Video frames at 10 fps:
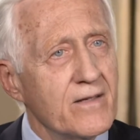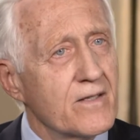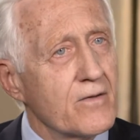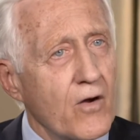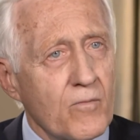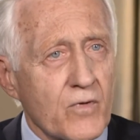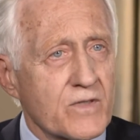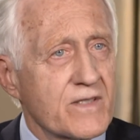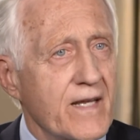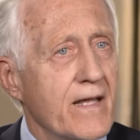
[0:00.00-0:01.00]
to
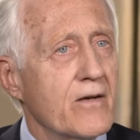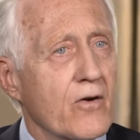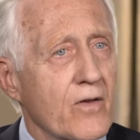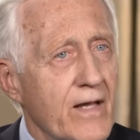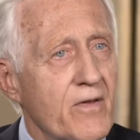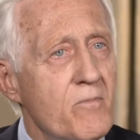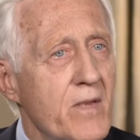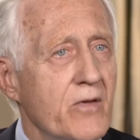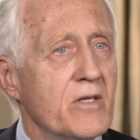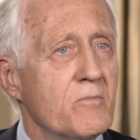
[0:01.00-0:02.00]
almost 10 or 11
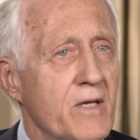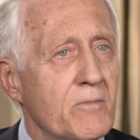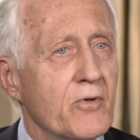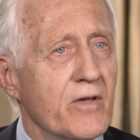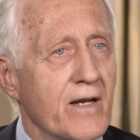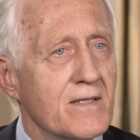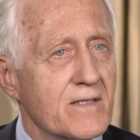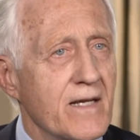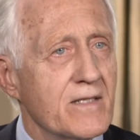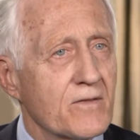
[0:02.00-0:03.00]
million people in the United
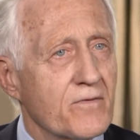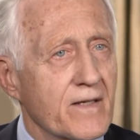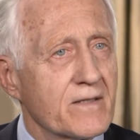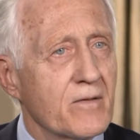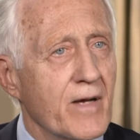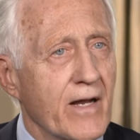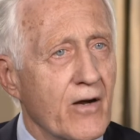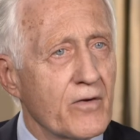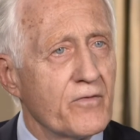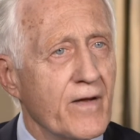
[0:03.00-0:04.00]
States affected by
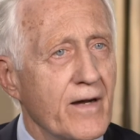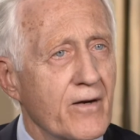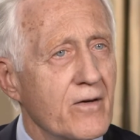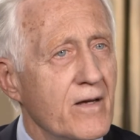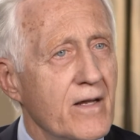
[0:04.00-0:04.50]
heart failure.